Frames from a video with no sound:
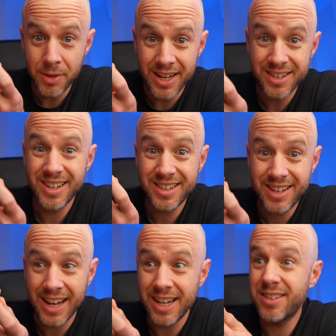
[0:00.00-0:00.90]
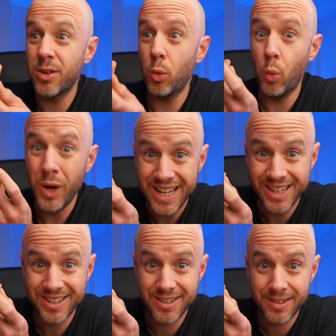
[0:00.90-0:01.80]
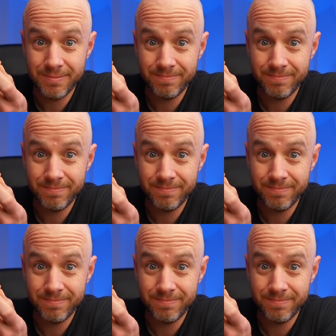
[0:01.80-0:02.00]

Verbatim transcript: this takes weeks, but